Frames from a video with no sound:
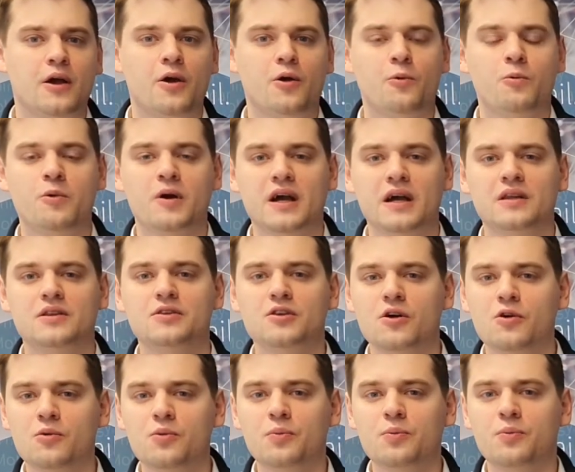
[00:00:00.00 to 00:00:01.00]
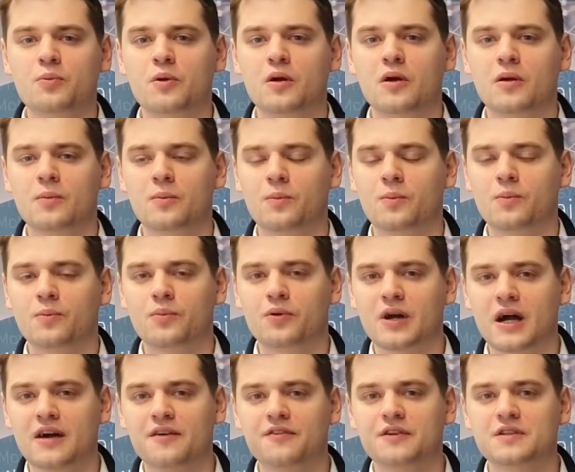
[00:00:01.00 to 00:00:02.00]
where no
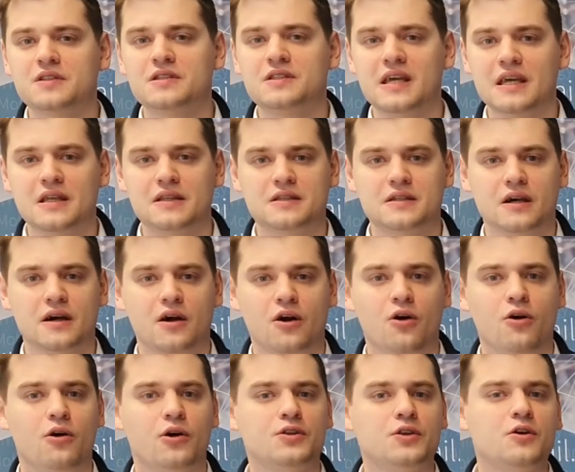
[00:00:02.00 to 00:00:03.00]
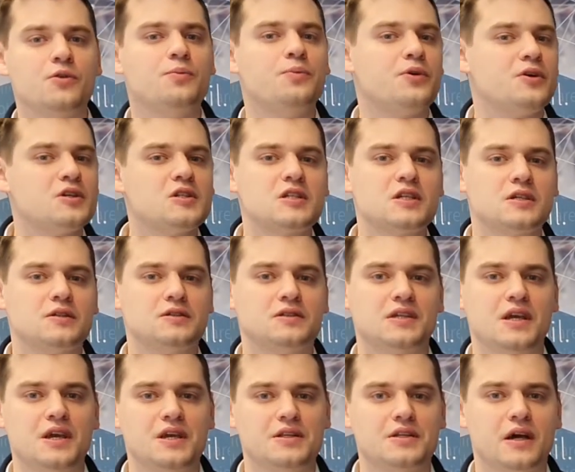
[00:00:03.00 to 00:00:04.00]
private data or no personal
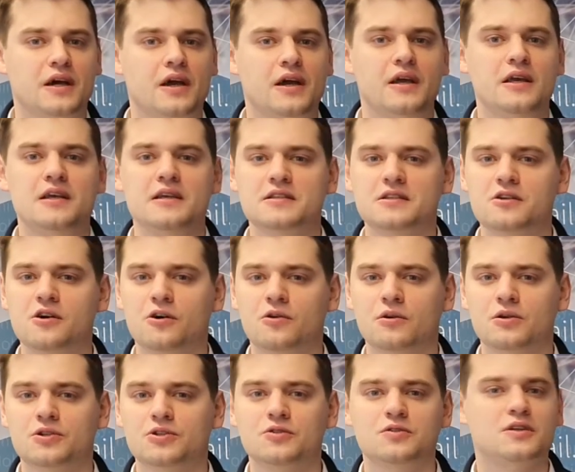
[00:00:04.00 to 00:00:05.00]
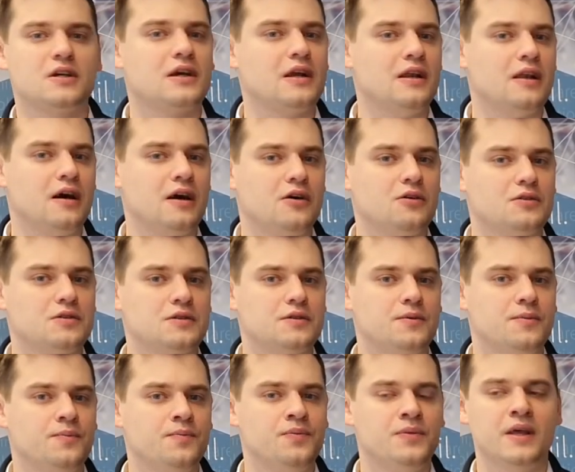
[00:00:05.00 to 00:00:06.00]
data is going to the cloud.
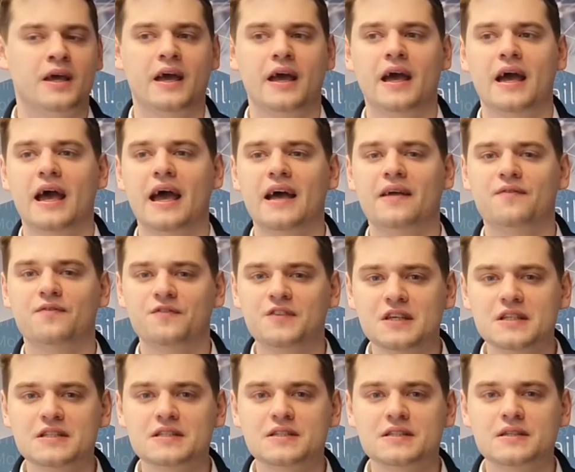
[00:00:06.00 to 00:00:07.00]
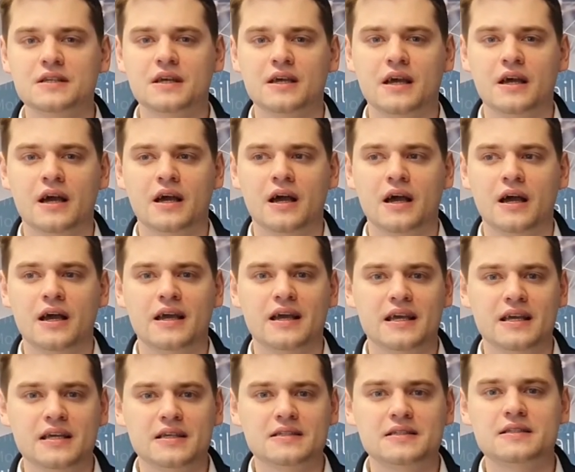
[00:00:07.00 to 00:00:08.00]
And this
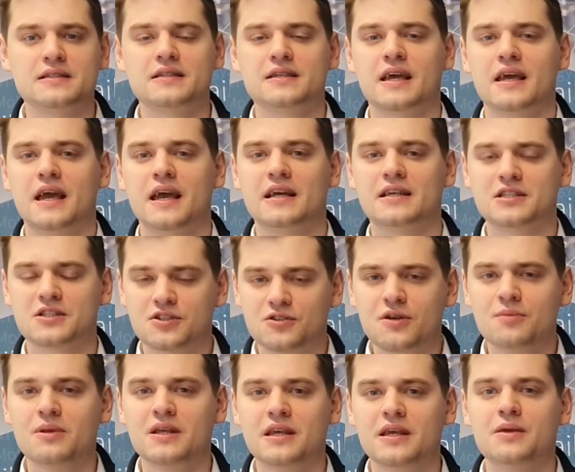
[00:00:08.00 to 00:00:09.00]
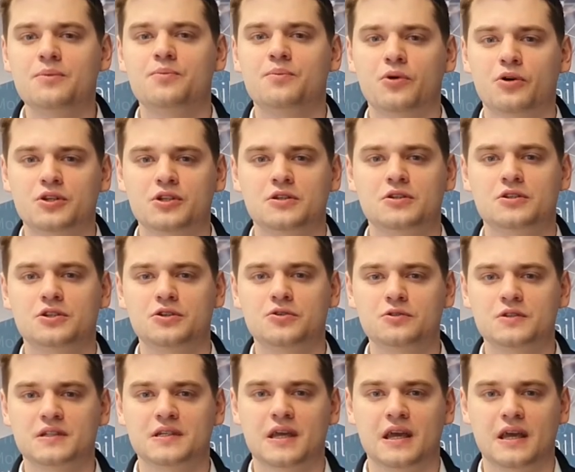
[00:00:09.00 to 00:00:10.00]
is extremely important use
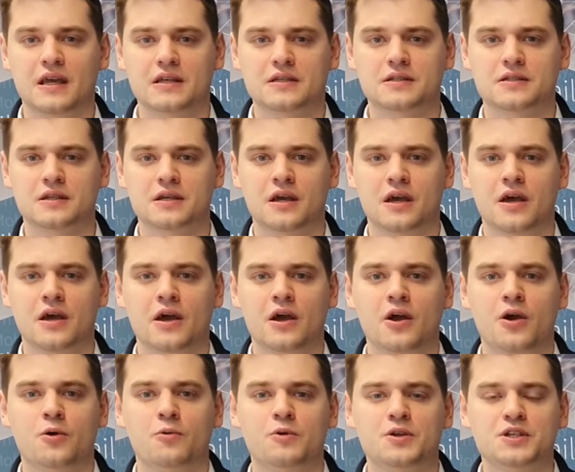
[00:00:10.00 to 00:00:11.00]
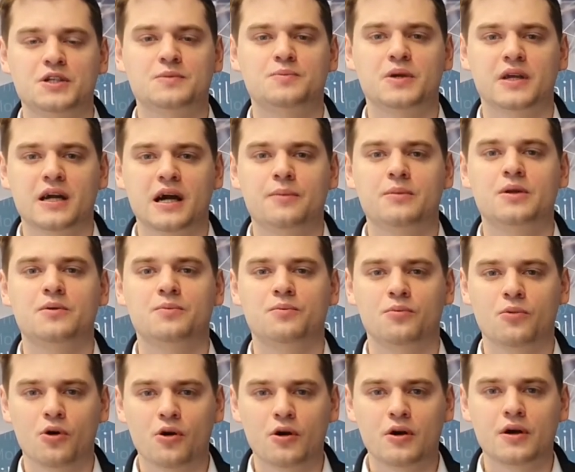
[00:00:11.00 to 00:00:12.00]
case, which is becoming
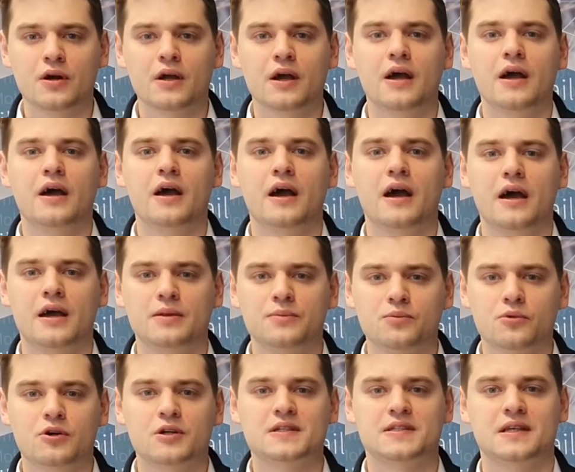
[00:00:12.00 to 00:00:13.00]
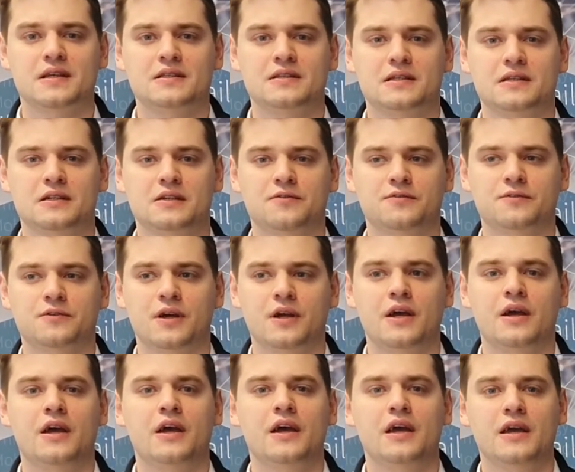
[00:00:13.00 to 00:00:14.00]
more and more sensitive
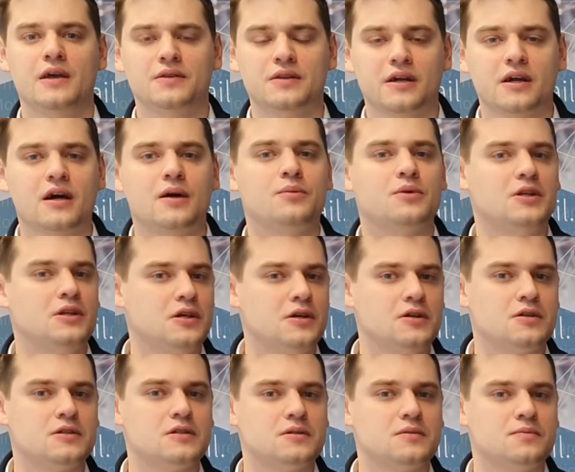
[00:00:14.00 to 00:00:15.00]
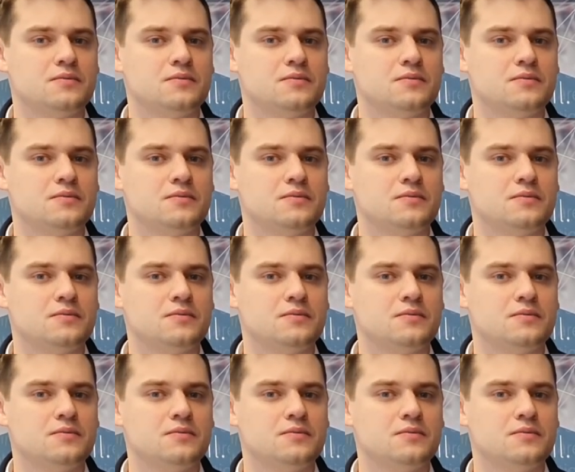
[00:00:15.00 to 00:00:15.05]
in the coming years.